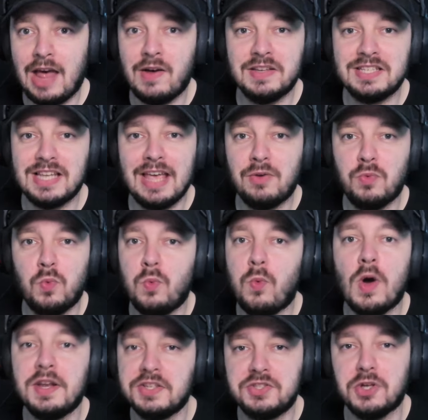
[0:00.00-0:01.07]
and I was like,
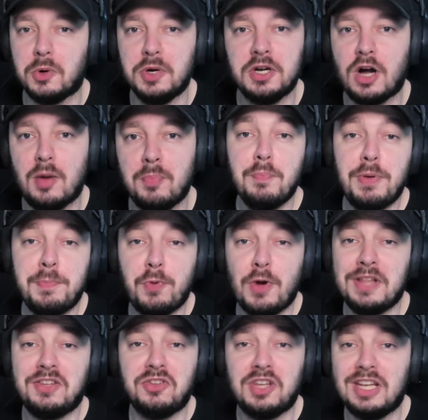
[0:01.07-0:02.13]
what is going on? People
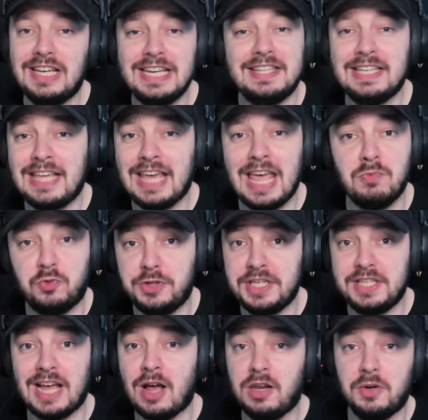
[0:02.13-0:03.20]
had to delete the game,
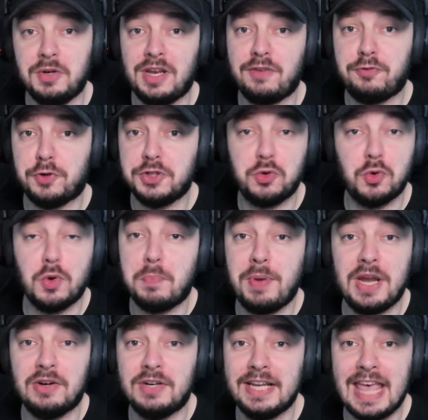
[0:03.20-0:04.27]
re-download it for it to
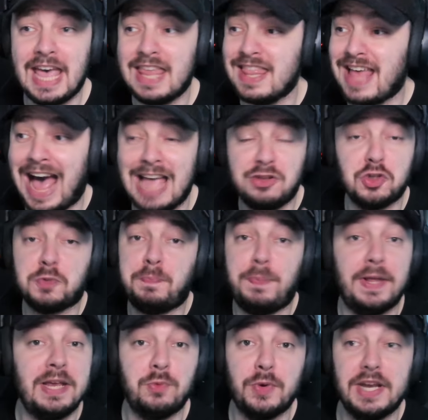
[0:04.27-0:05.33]
appear again. I just
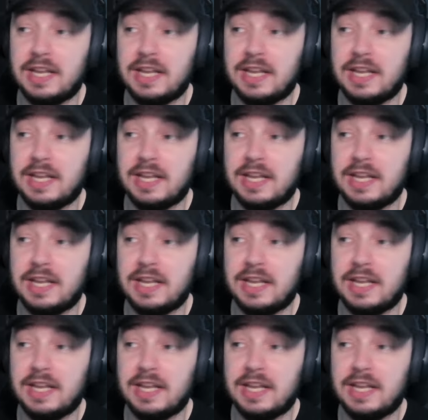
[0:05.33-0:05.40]
played with